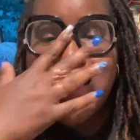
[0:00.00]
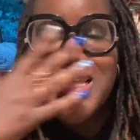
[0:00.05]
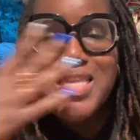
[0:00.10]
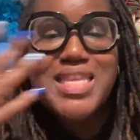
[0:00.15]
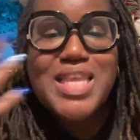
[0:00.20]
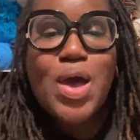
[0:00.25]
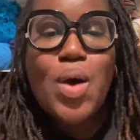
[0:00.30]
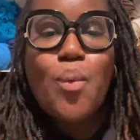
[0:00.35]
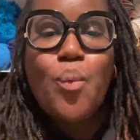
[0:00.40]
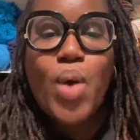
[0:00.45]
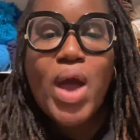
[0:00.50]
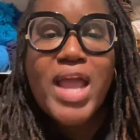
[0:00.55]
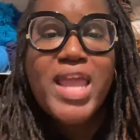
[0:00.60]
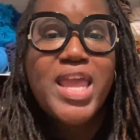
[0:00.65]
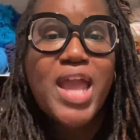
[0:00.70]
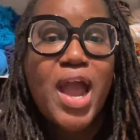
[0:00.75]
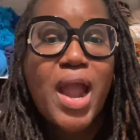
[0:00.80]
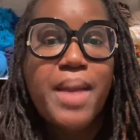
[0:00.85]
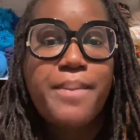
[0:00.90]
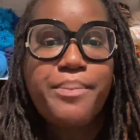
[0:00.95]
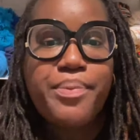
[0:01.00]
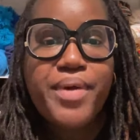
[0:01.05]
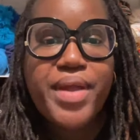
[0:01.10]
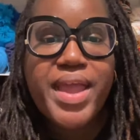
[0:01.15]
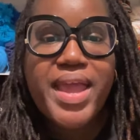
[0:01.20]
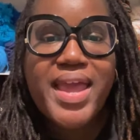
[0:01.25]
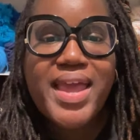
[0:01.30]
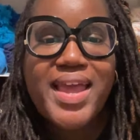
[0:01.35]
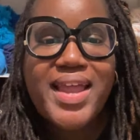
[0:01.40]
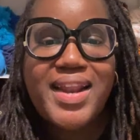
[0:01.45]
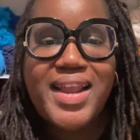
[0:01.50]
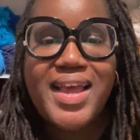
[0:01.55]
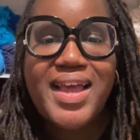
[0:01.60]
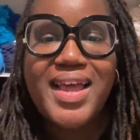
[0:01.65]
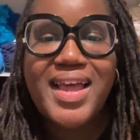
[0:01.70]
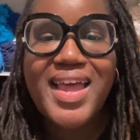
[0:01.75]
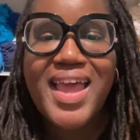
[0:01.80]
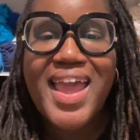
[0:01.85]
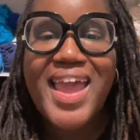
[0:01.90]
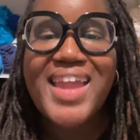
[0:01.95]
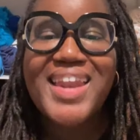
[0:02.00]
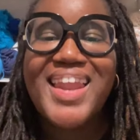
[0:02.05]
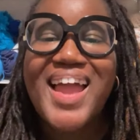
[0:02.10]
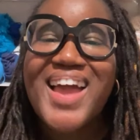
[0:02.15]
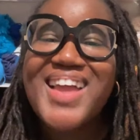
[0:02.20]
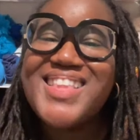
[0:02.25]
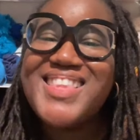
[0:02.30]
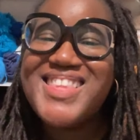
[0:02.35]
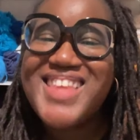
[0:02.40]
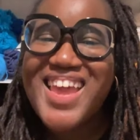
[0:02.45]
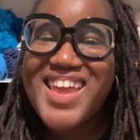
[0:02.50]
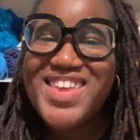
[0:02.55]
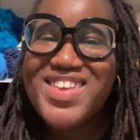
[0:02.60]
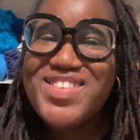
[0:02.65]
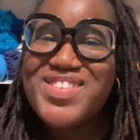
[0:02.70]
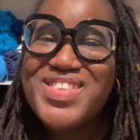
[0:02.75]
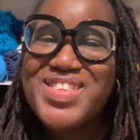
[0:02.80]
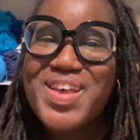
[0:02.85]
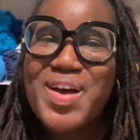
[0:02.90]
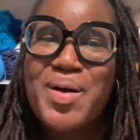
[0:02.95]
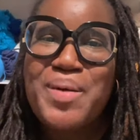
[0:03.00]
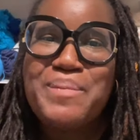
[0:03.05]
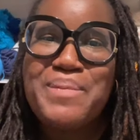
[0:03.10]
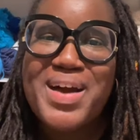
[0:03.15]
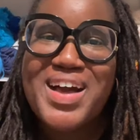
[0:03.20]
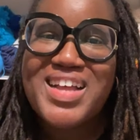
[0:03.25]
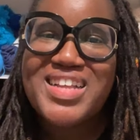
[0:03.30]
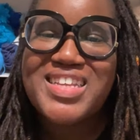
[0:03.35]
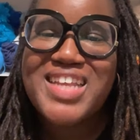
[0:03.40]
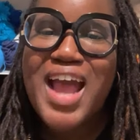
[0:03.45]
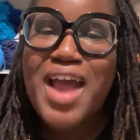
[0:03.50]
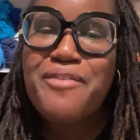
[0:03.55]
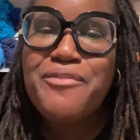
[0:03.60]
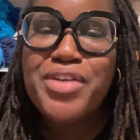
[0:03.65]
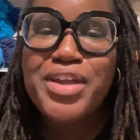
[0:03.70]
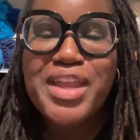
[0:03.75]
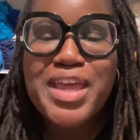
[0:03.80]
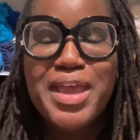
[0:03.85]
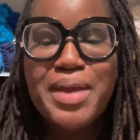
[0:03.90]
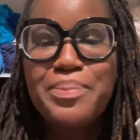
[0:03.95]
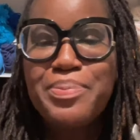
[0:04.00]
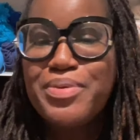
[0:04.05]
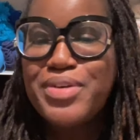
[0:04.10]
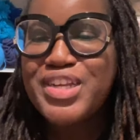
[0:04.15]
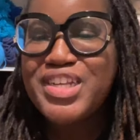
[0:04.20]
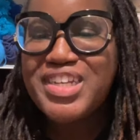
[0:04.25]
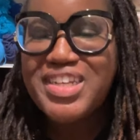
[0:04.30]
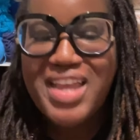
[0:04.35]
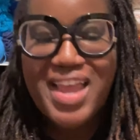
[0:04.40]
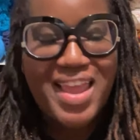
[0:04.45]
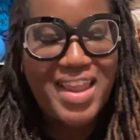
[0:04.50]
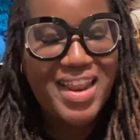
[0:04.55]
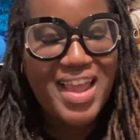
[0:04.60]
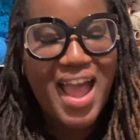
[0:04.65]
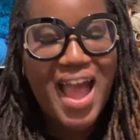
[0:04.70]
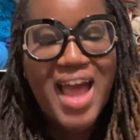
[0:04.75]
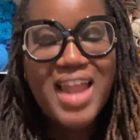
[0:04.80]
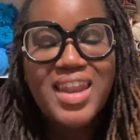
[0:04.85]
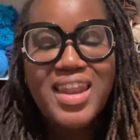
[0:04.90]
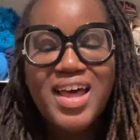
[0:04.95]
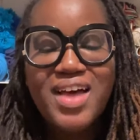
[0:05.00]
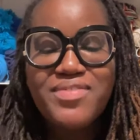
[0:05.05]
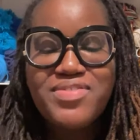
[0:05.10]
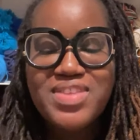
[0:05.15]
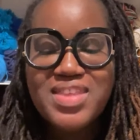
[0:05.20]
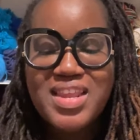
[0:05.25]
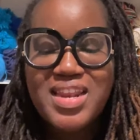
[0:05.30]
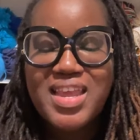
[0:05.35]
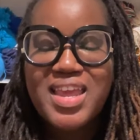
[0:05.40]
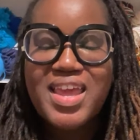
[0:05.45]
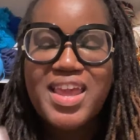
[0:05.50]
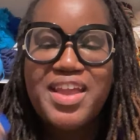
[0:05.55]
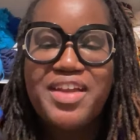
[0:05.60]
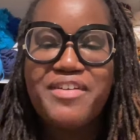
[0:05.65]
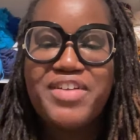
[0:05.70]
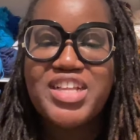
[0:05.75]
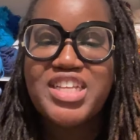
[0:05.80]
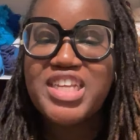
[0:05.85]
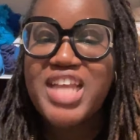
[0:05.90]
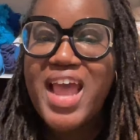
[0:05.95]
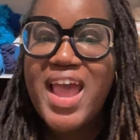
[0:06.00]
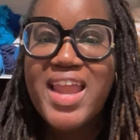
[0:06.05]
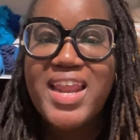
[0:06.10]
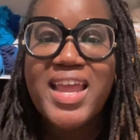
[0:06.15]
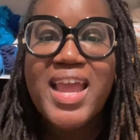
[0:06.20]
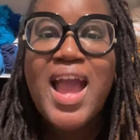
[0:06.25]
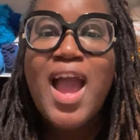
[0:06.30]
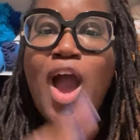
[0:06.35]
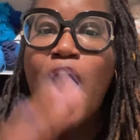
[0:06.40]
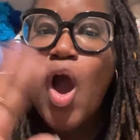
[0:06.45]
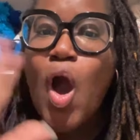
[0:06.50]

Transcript: So one yarn brand, and like, thank you so much. I really appreciate it. I love sitting here and chatting.